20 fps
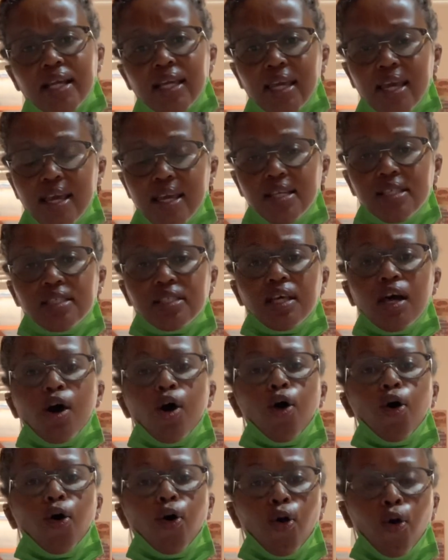case
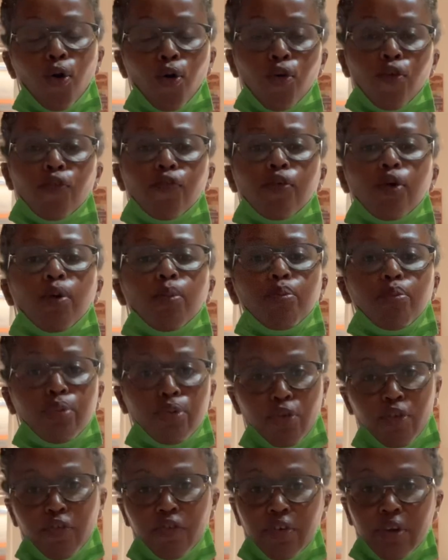of
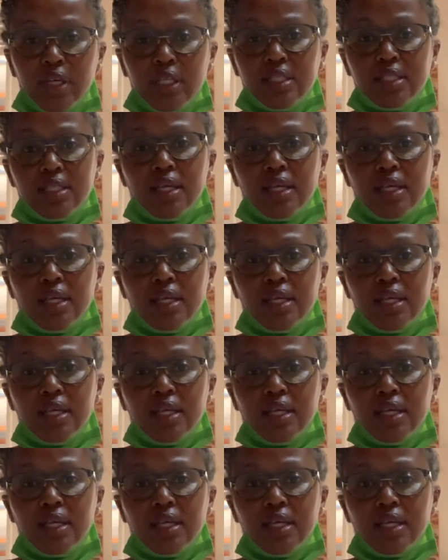profit?